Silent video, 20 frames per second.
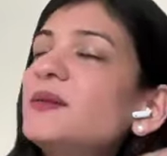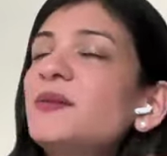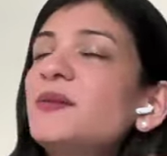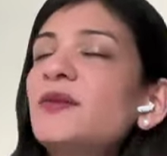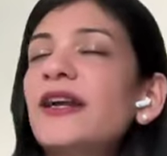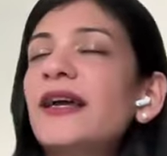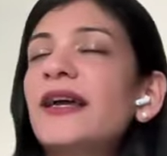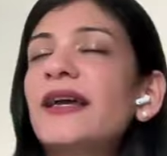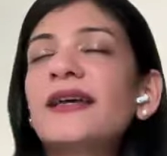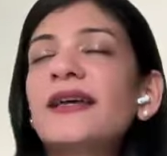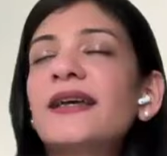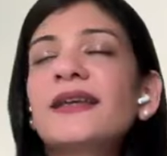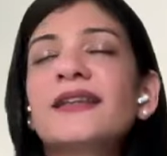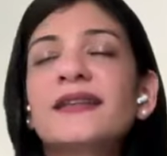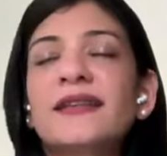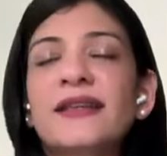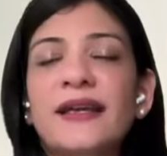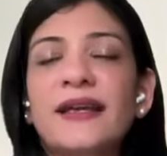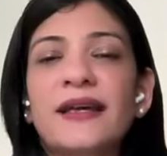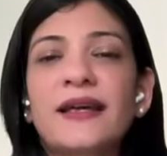in
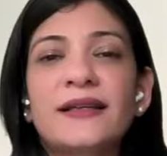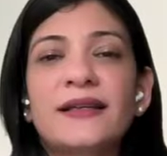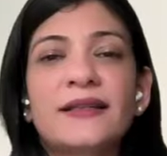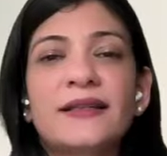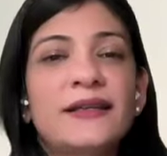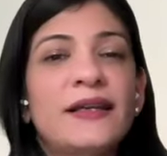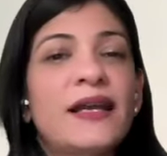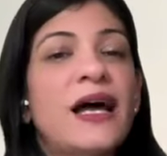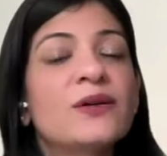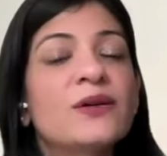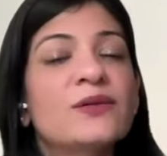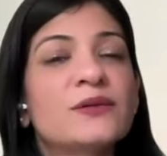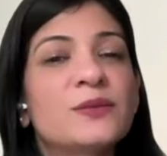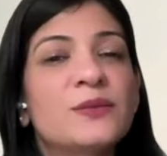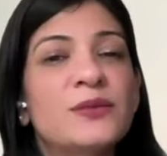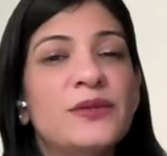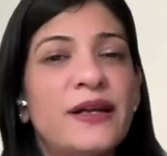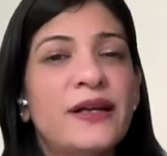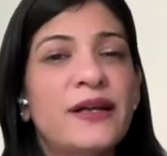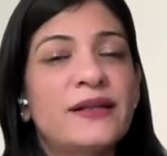breath and the
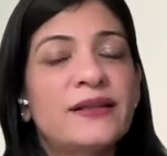out